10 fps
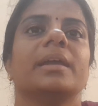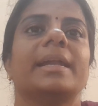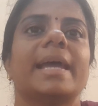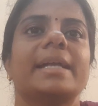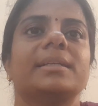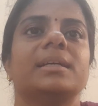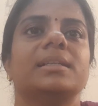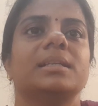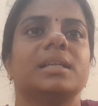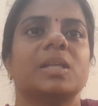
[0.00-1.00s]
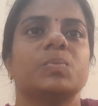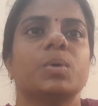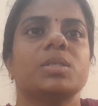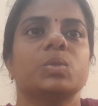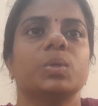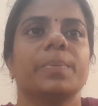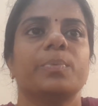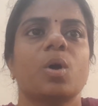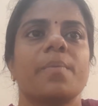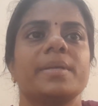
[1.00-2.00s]
An act done in response to a
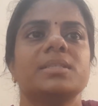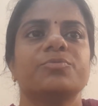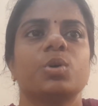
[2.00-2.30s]
promise.